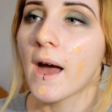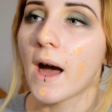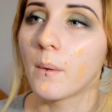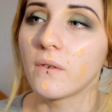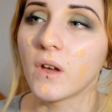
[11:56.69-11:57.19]

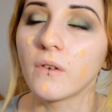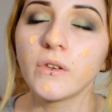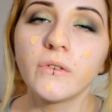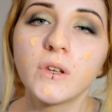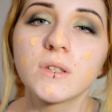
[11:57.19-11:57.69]
However, if
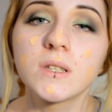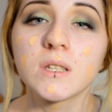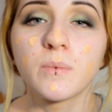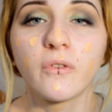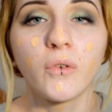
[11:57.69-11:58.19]
you've used
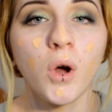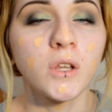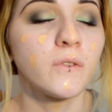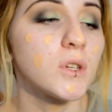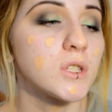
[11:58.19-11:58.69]
this before
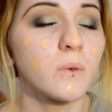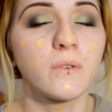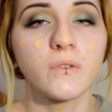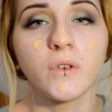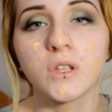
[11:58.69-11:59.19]
and you've used it with
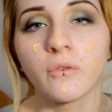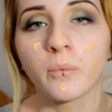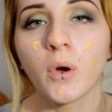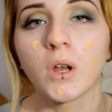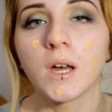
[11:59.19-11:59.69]
a few
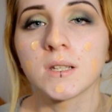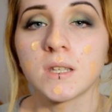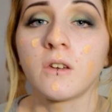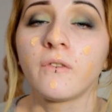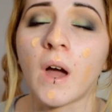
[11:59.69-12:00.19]
different products
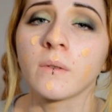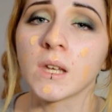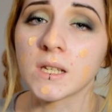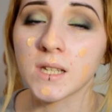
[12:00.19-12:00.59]
and you've found that it